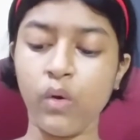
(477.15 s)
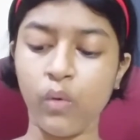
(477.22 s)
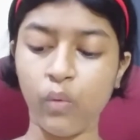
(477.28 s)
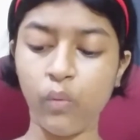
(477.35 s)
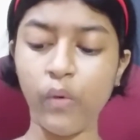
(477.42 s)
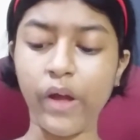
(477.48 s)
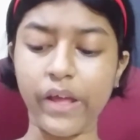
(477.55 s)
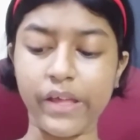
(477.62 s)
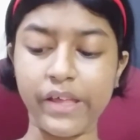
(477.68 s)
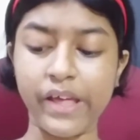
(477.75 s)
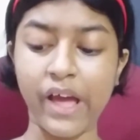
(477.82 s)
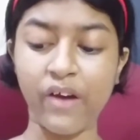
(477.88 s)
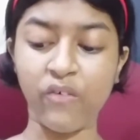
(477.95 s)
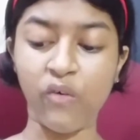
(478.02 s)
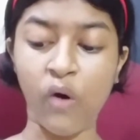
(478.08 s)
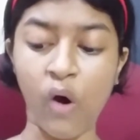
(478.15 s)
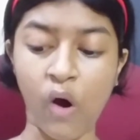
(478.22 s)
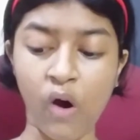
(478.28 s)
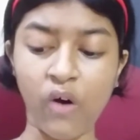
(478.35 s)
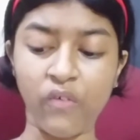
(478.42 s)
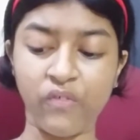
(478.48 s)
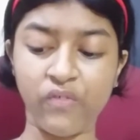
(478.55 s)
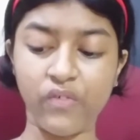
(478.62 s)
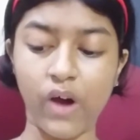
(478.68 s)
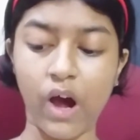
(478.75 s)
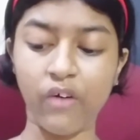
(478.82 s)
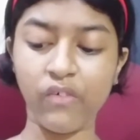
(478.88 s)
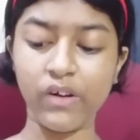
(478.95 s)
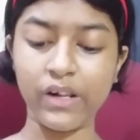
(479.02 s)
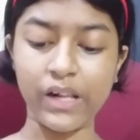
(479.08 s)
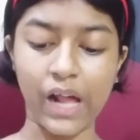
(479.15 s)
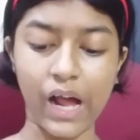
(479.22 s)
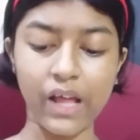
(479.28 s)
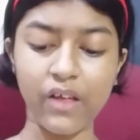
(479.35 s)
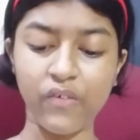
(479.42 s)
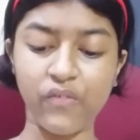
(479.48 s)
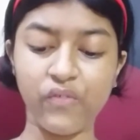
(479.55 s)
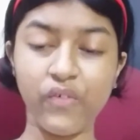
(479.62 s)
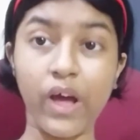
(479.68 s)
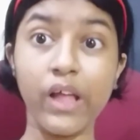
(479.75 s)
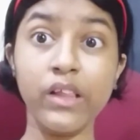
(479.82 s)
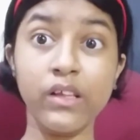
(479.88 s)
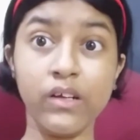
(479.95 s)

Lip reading: way above our life and